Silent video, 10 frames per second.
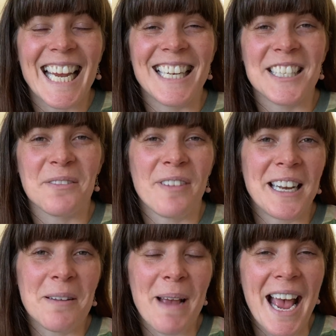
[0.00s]
It is a
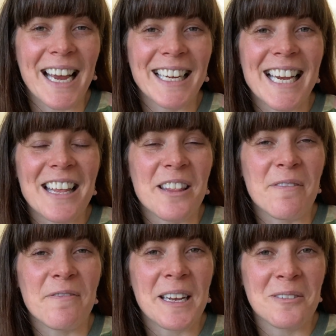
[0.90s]
fanny pack, the
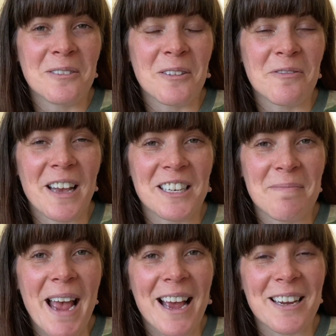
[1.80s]
Fennel Fanny
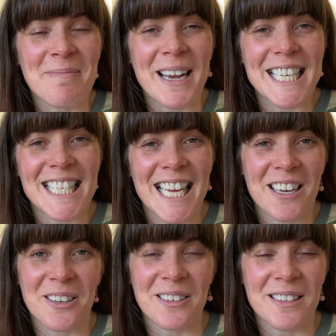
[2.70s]
Pack by
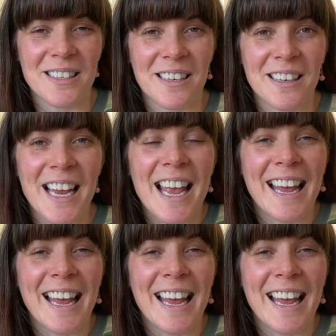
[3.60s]
Sarah Kirsten.